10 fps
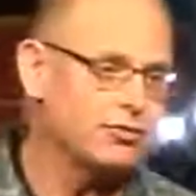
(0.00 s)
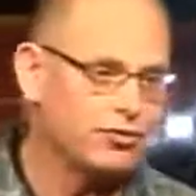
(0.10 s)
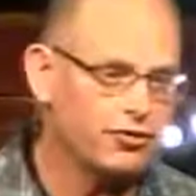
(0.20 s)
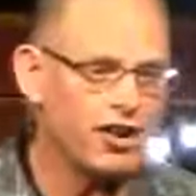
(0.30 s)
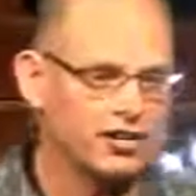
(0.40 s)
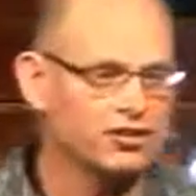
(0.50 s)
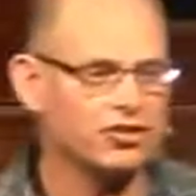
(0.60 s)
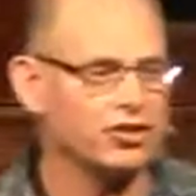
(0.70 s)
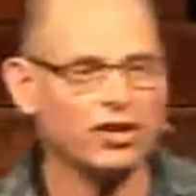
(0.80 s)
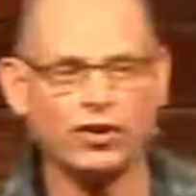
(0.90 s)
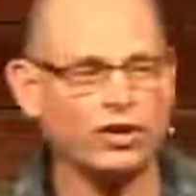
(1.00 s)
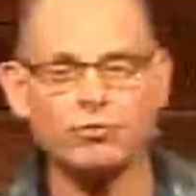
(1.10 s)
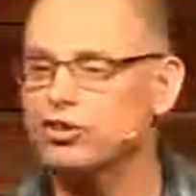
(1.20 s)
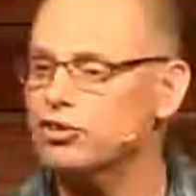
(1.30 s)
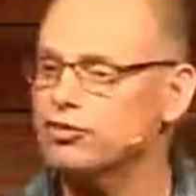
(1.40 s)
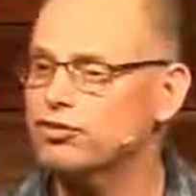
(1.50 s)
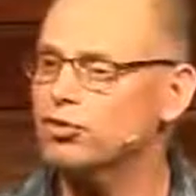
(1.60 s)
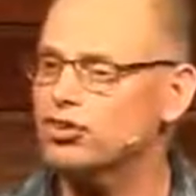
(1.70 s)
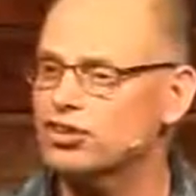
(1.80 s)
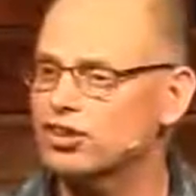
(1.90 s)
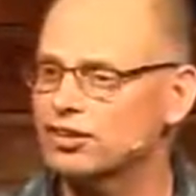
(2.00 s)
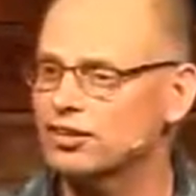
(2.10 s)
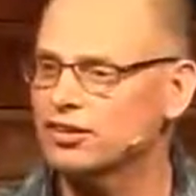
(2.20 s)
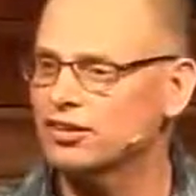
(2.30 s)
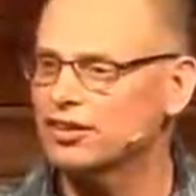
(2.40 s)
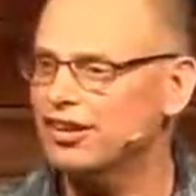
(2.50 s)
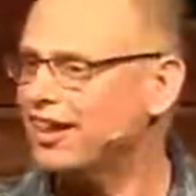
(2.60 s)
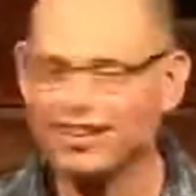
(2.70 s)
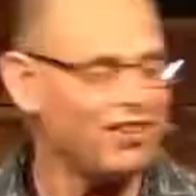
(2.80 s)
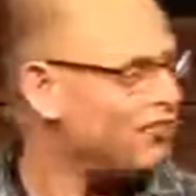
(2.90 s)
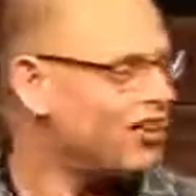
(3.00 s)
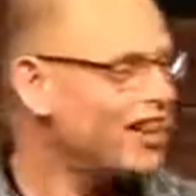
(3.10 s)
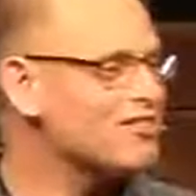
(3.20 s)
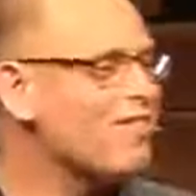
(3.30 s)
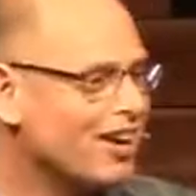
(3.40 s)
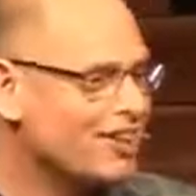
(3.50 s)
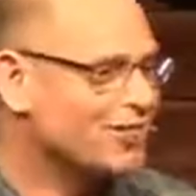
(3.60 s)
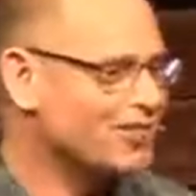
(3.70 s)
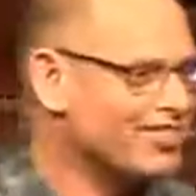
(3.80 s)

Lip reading: friends who don't come to the Forge. Now, I find that remarkable to